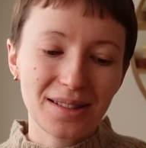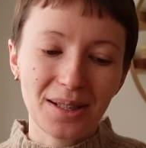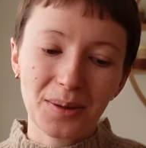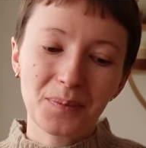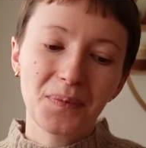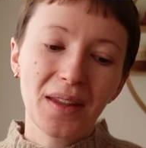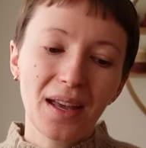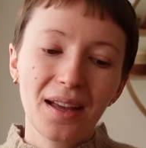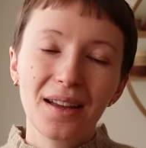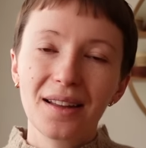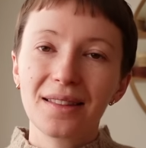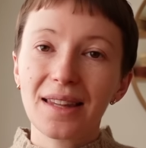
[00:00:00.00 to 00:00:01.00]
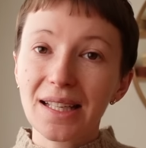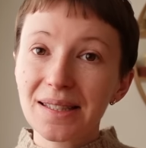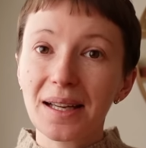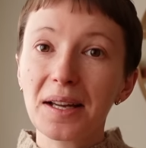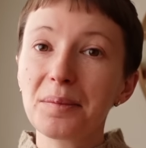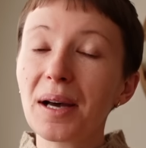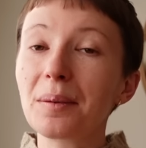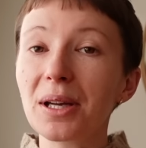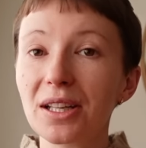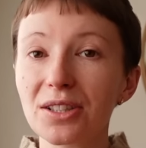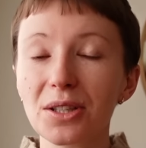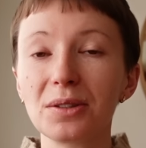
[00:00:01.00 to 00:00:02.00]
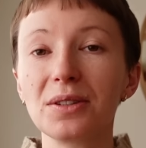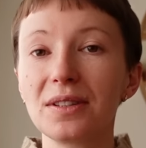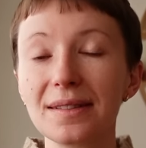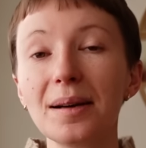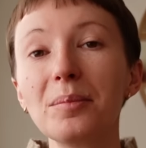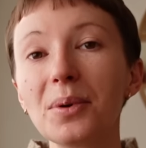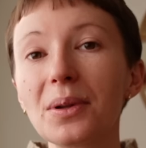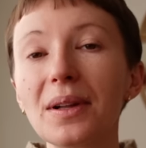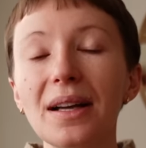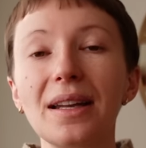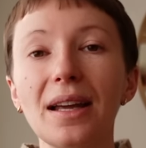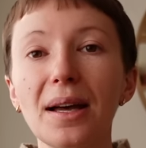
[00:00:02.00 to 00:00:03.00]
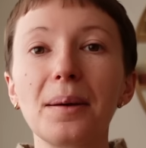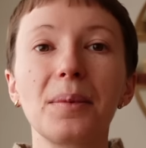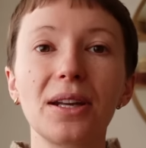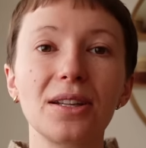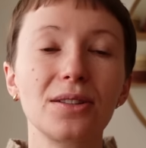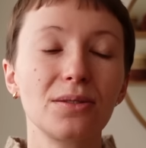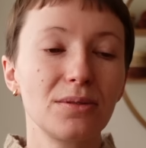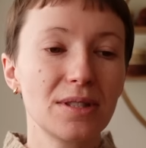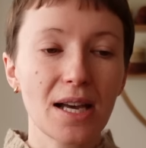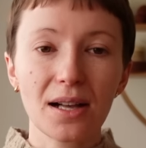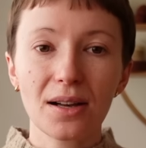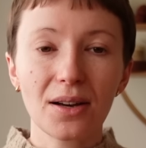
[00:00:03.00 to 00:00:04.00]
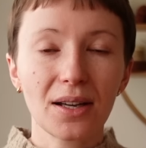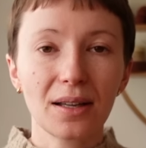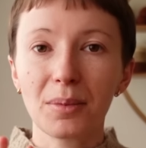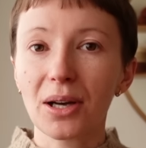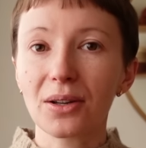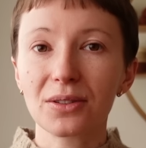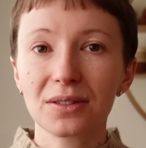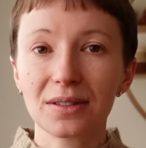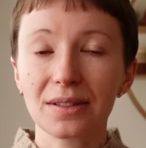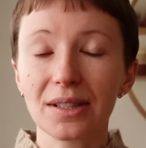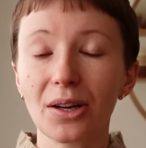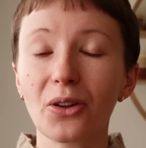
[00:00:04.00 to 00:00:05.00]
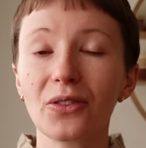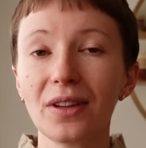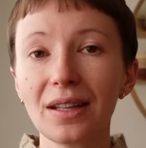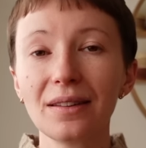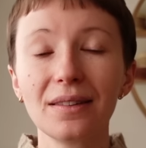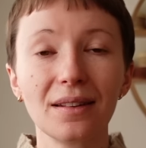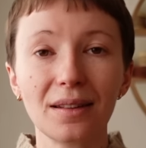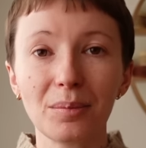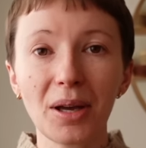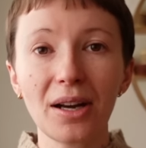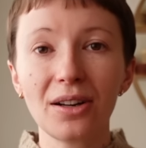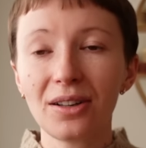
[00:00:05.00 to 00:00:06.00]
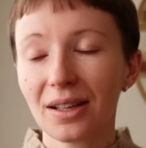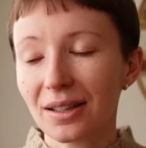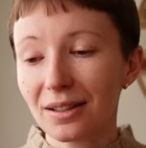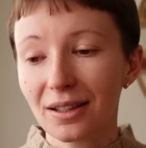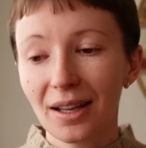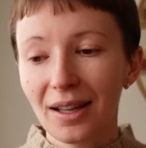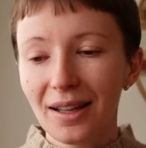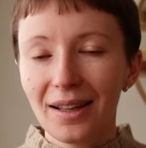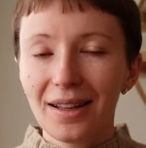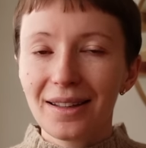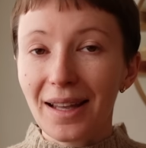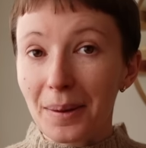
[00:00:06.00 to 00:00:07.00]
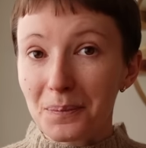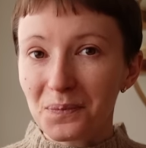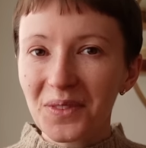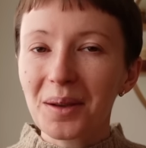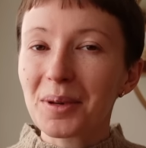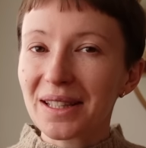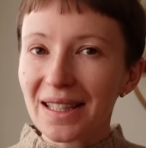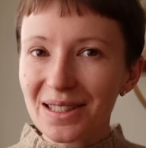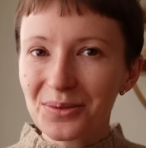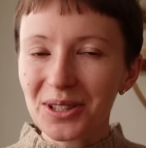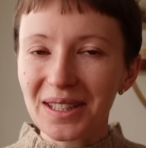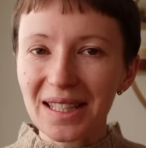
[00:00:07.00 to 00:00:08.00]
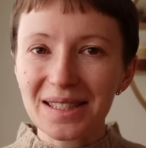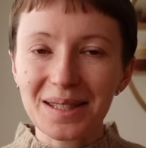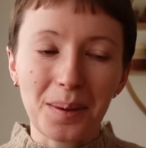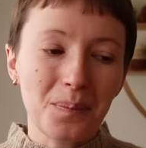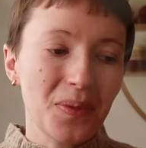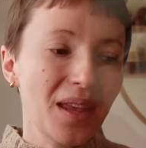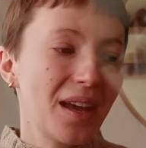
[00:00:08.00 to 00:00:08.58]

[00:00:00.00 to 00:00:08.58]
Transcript: So next time I'm gonna show you the sample, and I'm gonna talk about the little things and the pattern, and yeah, But that's for the next time.